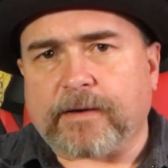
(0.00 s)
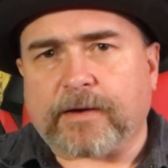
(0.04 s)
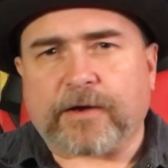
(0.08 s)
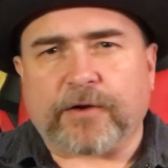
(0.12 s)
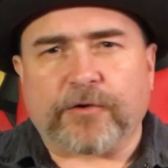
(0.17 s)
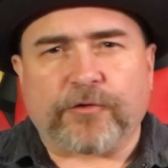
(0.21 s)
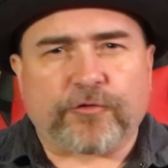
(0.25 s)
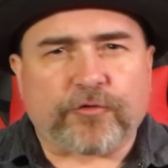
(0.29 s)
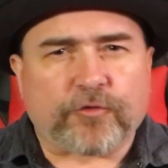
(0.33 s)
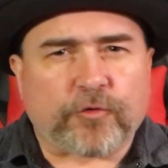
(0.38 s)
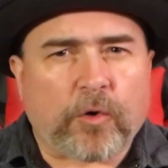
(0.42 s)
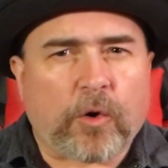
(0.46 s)

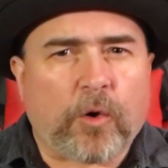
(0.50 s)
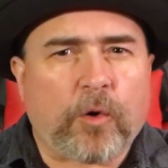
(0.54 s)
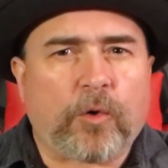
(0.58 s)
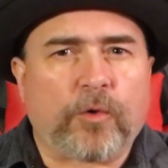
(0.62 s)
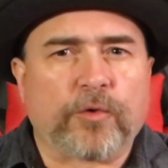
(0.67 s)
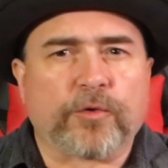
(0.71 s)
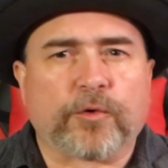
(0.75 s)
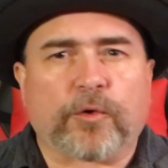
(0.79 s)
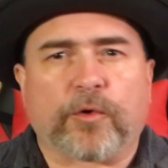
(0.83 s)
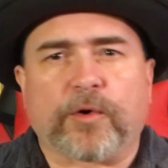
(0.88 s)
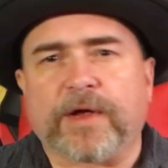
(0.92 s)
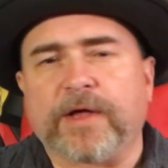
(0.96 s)

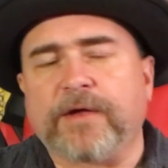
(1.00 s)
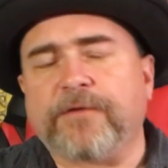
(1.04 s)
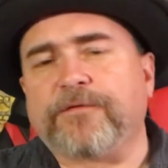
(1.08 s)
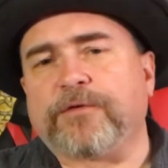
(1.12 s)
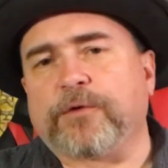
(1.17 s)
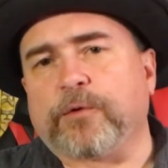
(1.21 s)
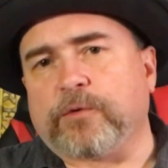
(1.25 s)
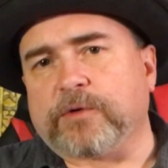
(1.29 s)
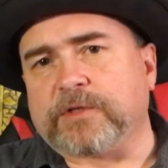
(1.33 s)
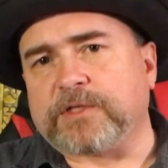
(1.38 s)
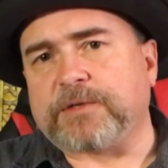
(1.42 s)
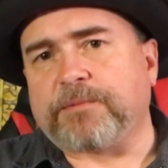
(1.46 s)
controlled or
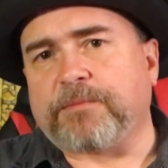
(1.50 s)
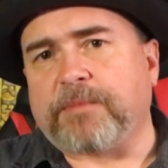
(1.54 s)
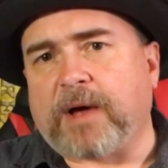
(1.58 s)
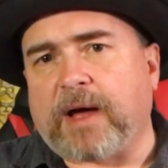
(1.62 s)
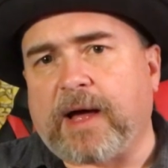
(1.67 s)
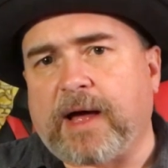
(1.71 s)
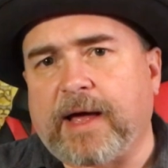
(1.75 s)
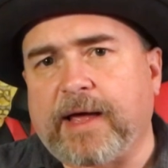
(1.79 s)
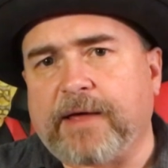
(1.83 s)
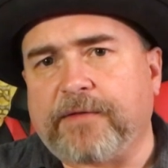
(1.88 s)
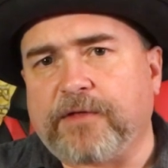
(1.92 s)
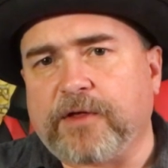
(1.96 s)
influenced
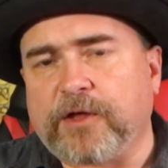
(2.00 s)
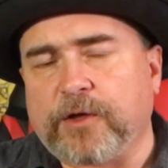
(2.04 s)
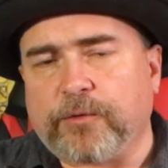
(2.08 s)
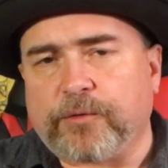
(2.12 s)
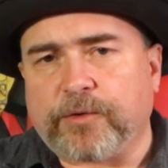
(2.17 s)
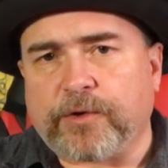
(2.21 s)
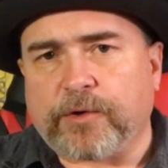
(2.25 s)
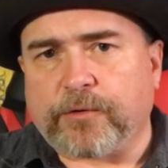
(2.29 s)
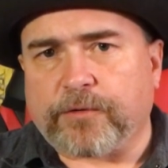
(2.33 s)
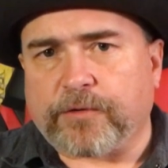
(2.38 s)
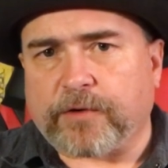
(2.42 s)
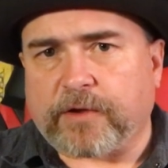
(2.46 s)
by the
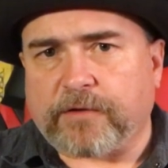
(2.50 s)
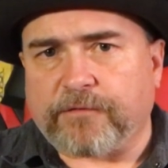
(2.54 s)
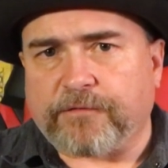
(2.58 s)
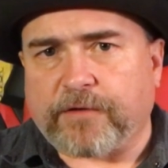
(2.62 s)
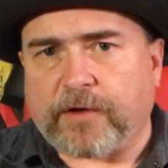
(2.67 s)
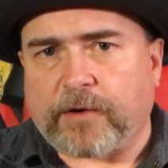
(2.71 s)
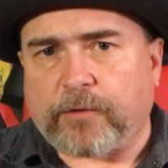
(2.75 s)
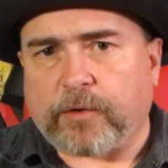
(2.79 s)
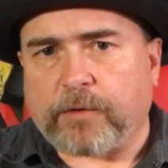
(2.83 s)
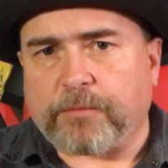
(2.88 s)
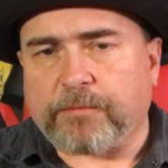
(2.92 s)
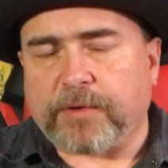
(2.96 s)
Union or the
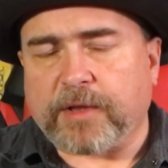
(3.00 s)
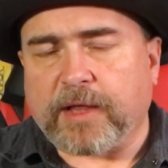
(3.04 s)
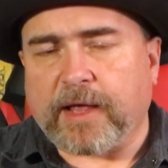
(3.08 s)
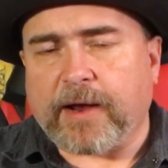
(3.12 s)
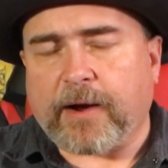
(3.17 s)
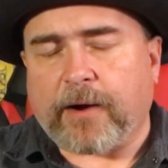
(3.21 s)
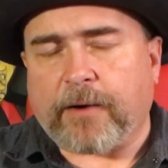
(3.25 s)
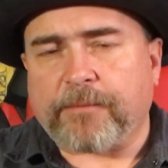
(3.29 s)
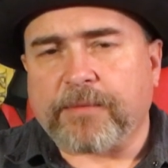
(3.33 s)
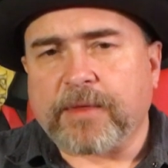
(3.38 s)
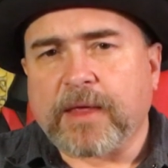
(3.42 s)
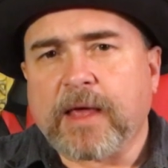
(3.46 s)
Confederate
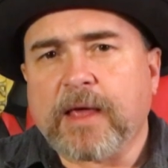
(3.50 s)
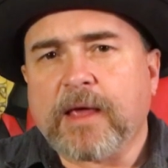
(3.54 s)
player.